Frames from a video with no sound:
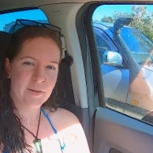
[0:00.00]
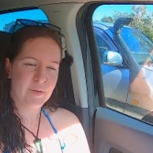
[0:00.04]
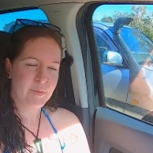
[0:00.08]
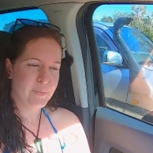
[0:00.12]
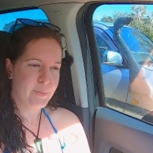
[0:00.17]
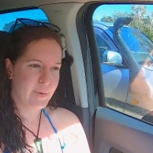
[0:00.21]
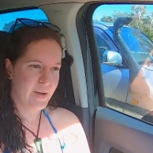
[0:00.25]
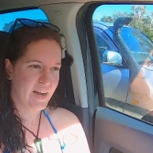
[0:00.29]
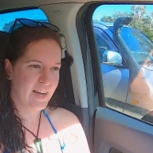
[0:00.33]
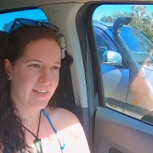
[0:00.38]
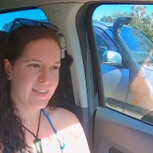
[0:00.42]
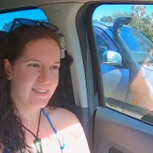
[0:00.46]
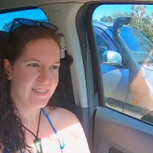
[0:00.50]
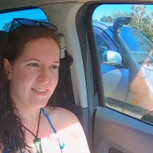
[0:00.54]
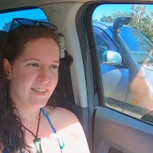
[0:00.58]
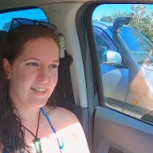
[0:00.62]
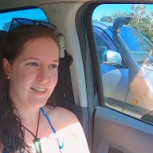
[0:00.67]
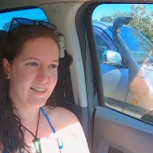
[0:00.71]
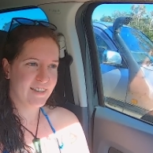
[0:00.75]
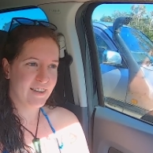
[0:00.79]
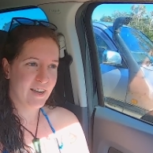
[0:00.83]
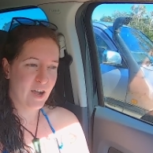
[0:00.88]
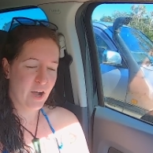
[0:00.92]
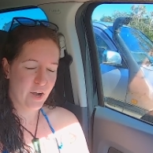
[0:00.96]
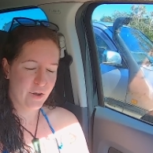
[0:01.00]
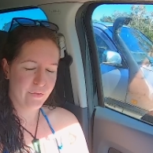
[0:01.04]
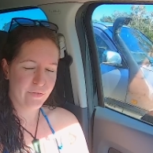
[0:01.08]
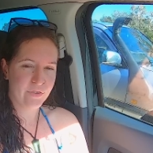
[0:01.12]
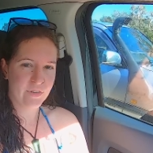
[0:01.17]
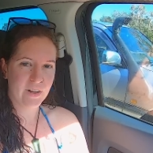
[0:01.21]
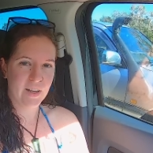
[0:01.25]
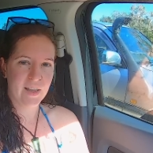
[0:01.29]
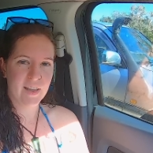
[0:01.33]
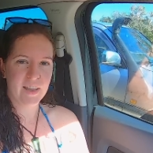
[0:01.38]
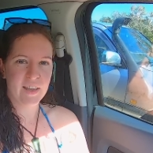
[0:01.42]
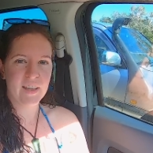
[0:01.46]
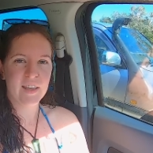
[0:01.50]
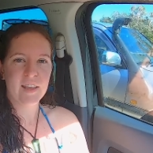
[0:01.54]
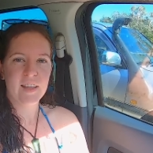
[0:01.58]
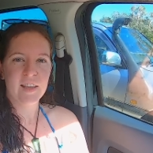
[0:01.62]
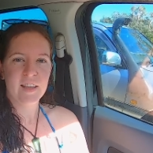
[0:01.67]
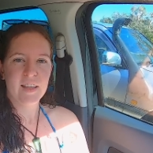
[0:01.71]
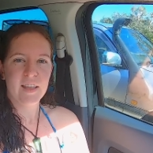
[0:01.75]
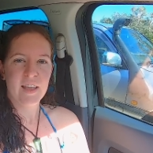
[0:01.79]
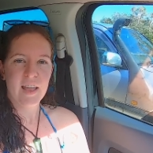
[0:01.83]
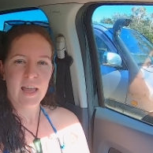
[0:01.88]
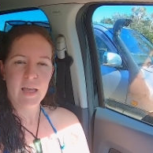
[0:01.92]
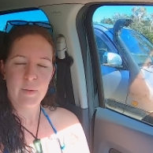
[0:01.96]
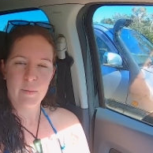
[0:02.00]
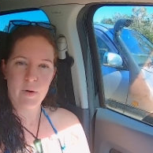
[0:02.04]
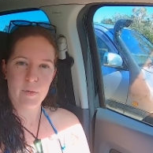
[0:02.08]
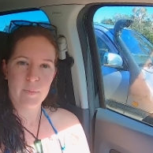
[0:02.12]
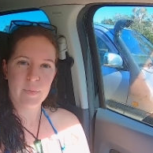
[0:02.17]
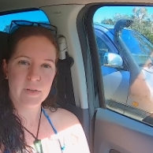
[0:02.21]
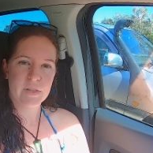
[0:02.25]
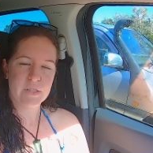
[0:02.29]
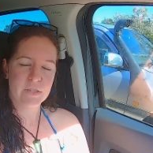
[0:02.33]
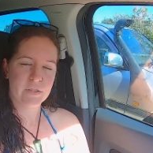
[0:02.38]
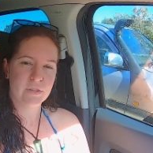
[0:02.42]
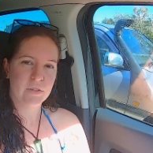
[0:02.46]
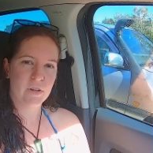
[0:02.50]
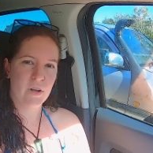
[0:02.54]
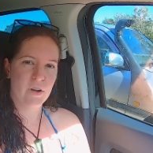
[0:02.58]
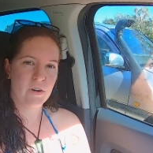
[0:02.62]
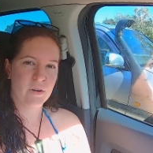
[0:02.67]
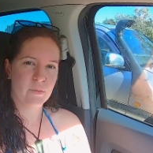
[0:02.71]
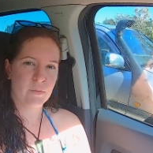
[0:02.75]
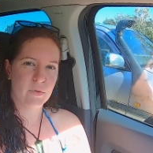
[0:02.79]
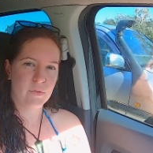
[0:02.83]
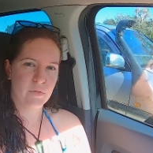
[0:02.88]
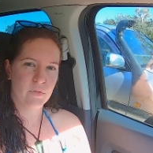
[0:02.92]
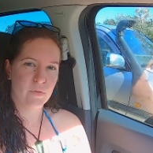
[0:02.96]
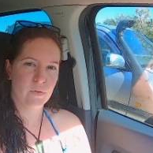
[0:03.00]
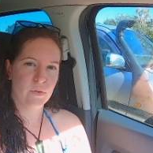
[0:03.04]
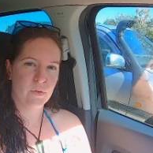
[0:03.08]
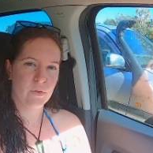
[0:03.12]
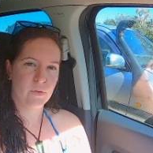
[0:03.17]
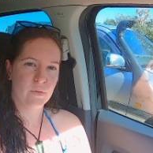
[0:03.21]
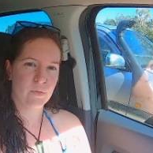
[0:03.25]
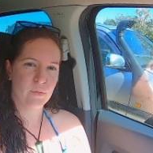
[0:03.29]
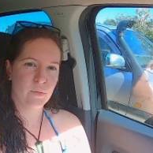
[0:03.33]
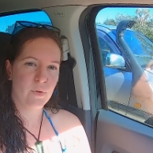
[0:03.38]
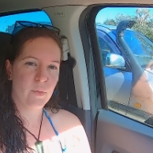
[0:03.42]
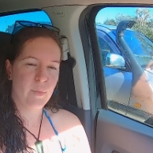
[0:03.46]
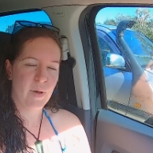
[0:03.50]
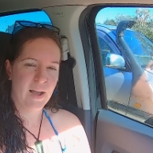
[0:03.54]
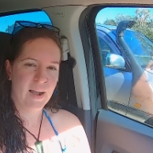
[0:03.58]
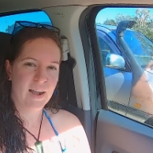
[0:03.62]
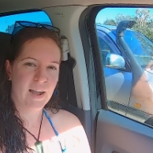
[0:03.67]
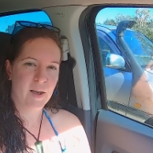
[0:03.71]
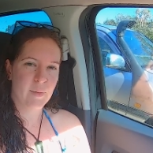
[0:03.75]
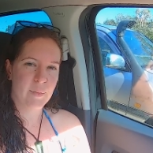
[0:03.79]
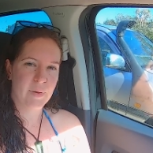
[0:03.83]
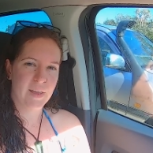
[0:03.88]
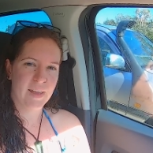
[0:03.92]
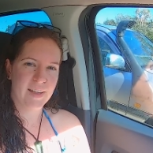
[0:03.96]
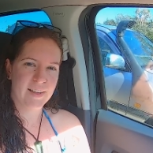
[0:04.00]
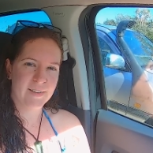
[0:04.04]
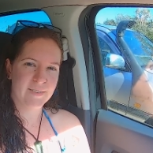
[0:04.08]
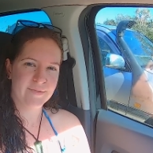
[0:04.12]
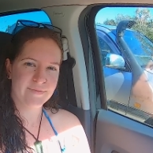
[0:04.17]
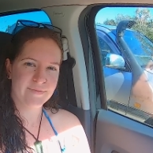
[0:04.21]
but hopefully it won't be too long before we're back up here.